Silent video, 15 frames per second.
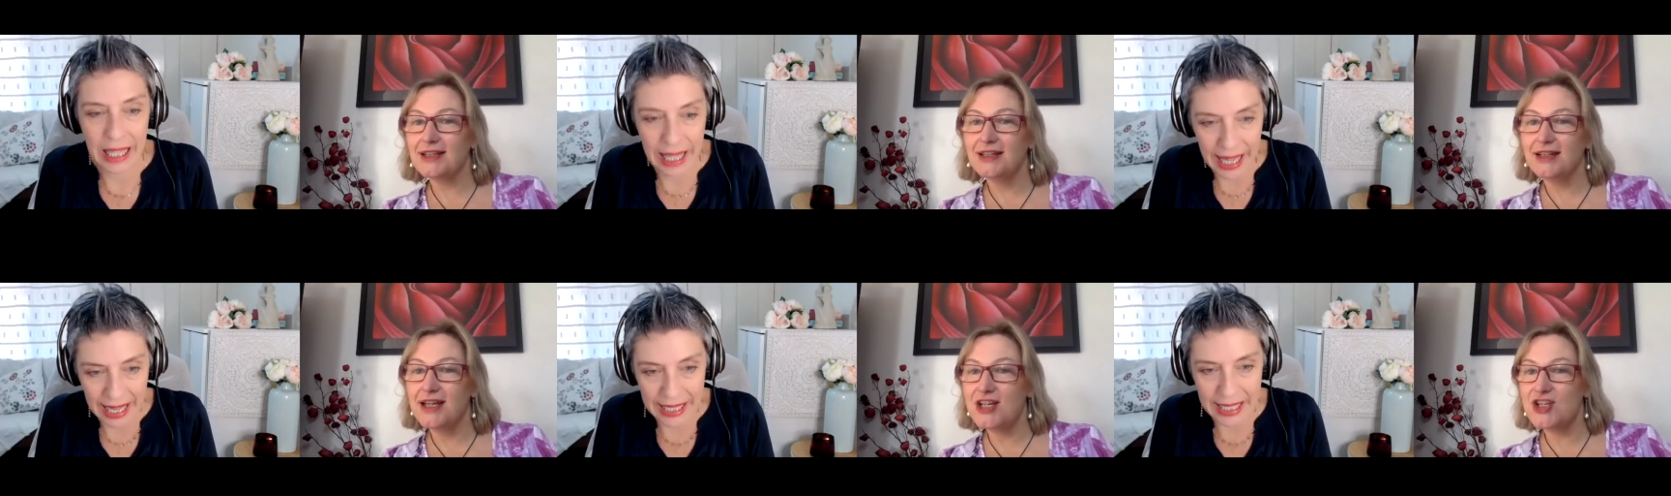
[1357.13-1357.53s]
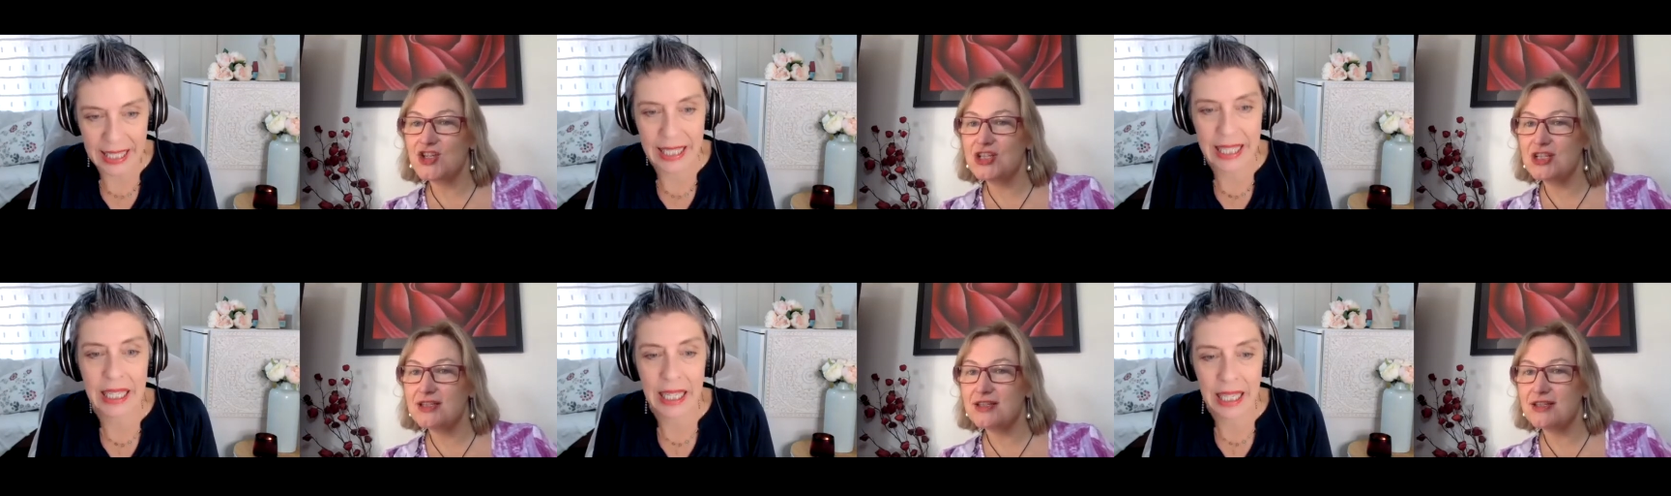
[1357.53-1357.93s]

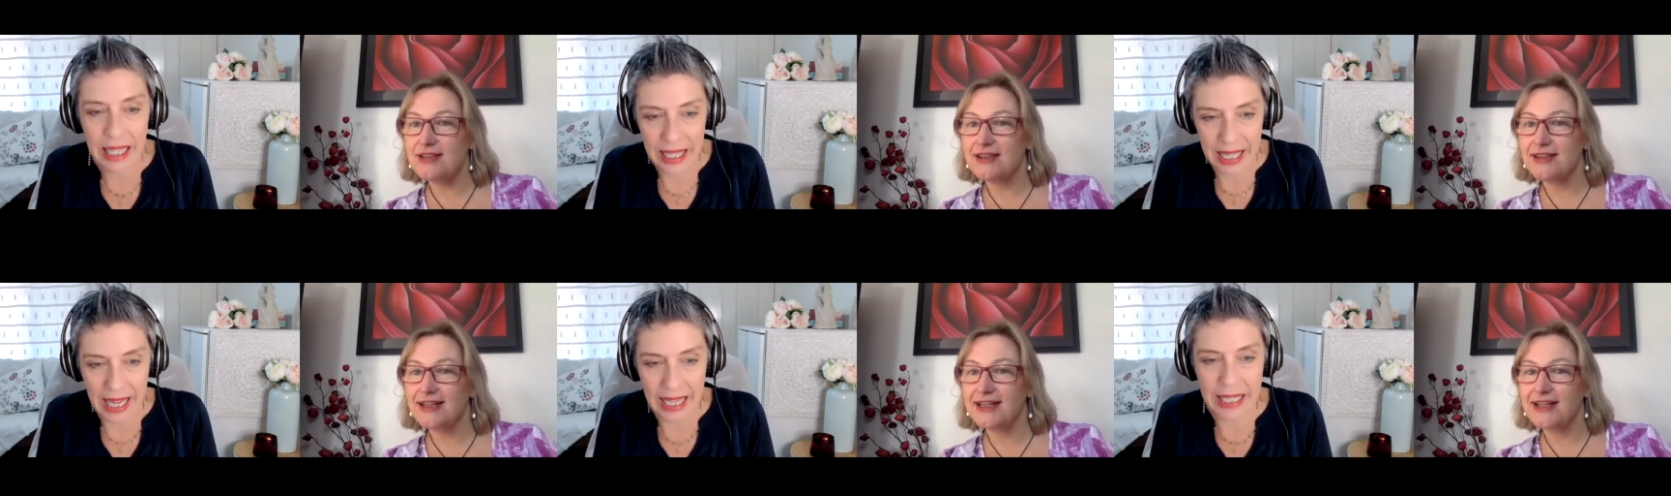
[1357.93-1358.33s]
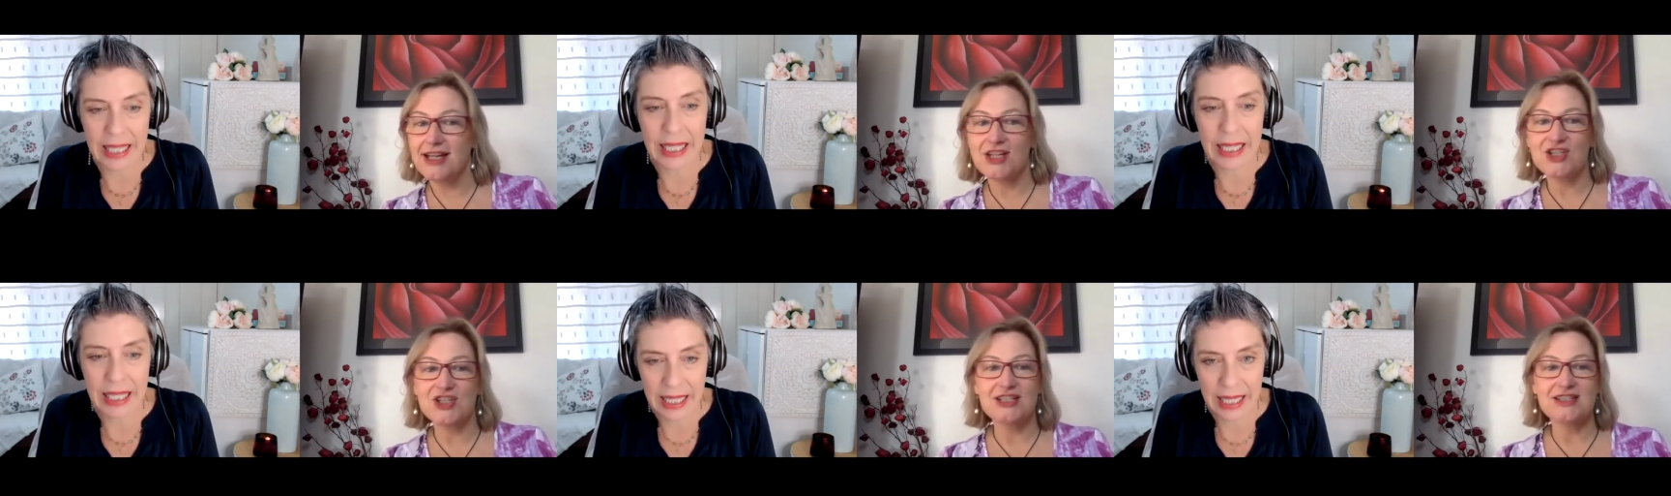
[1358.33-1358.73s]
Speaker 1: carnations. I think they're
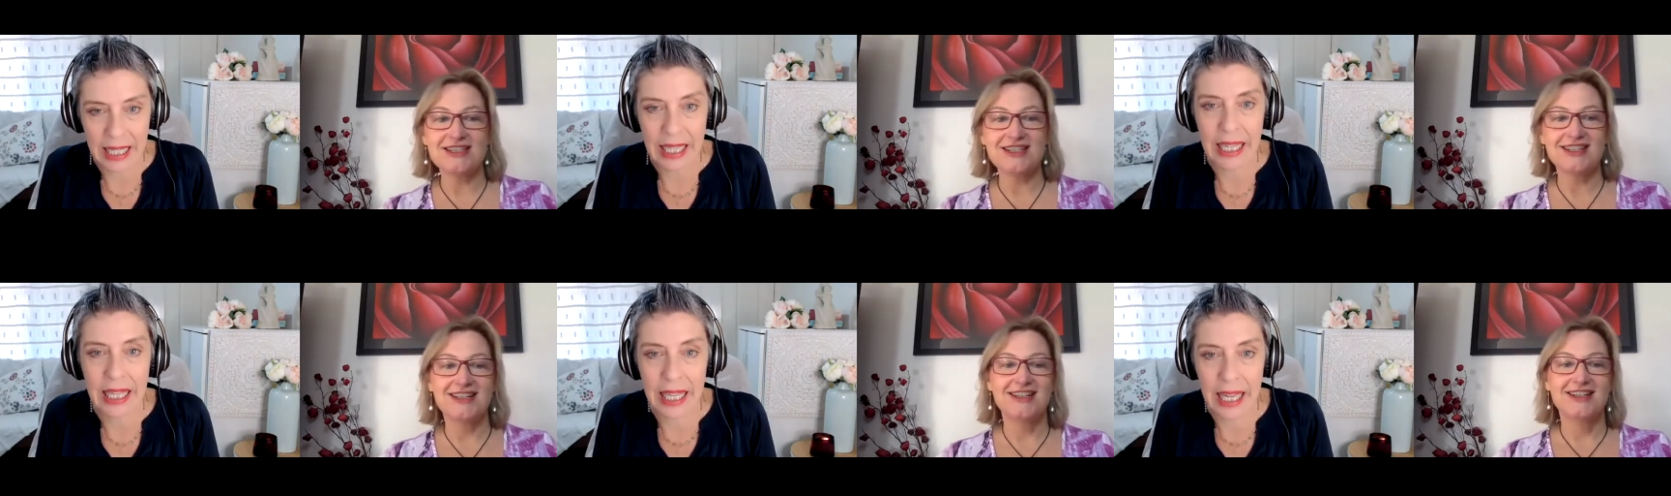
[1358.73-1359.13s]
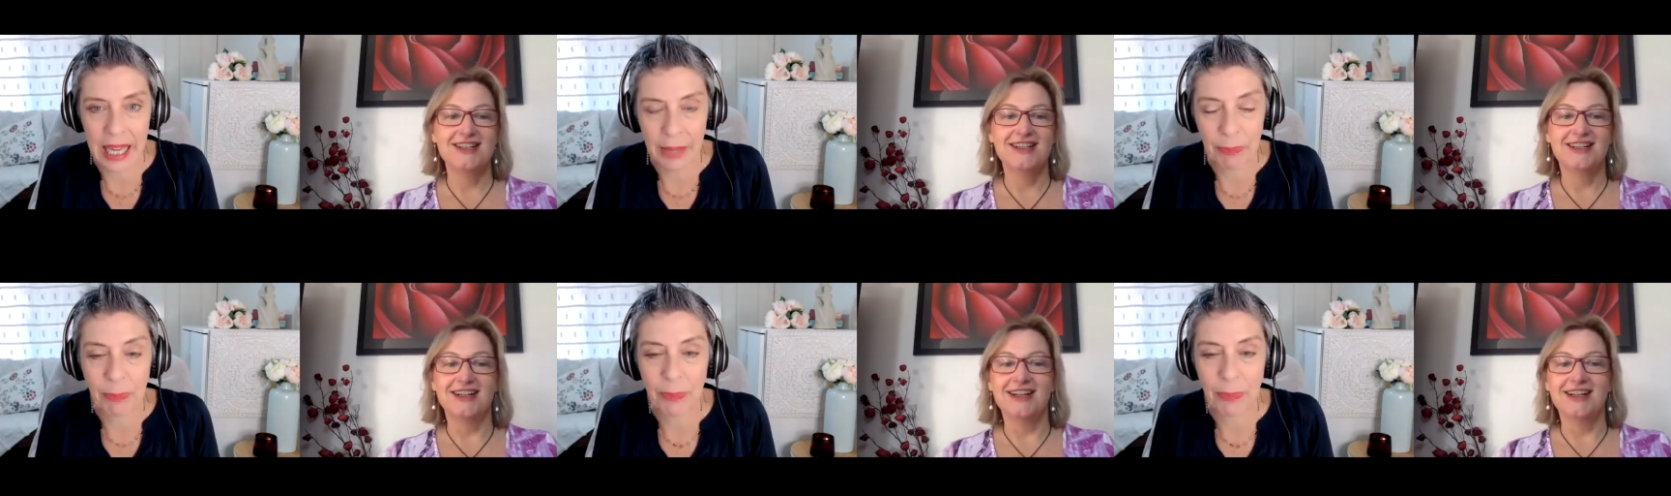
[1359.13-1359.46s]
carnations. Yeah.